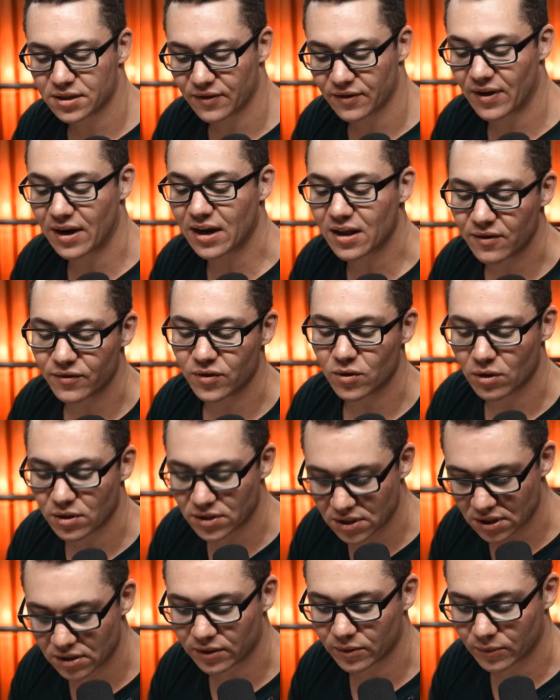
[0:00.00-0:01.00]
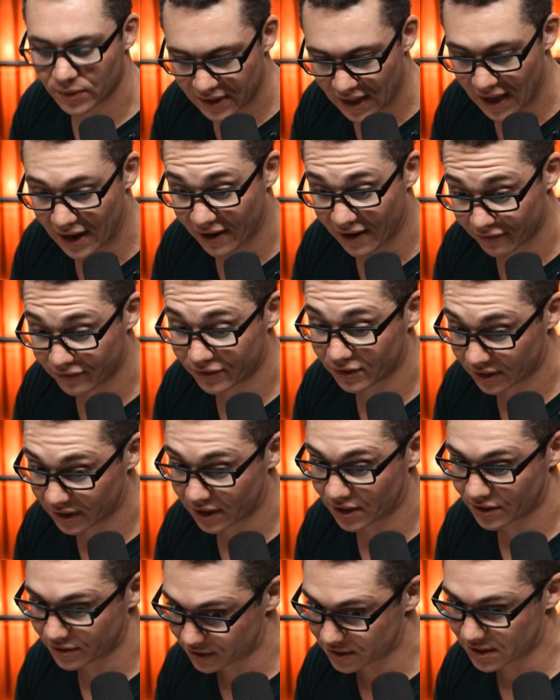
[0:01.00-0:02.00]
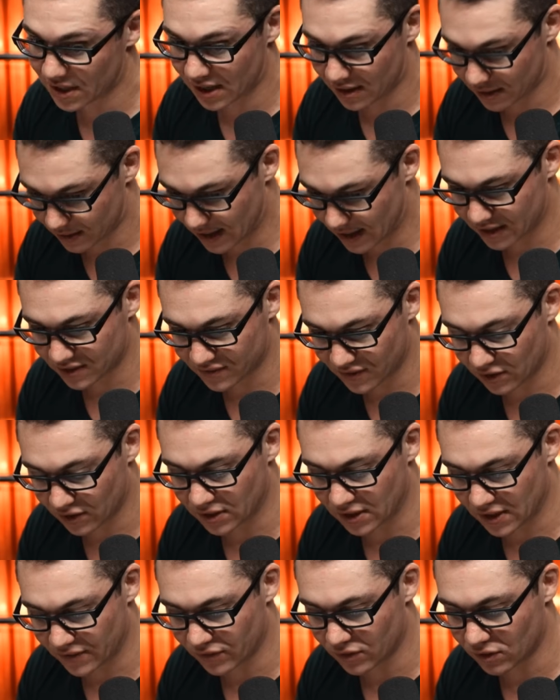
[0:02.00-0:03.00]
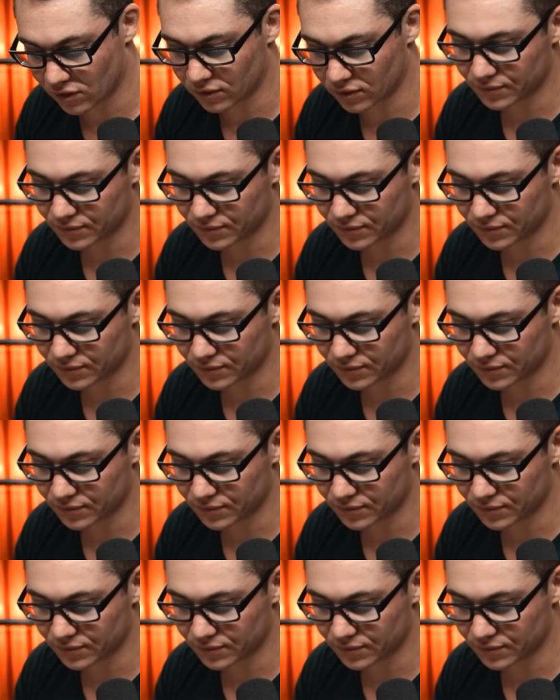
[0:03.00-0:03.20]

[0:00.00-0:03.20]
If any of you are dealing with that, I fully understand that's very difficult.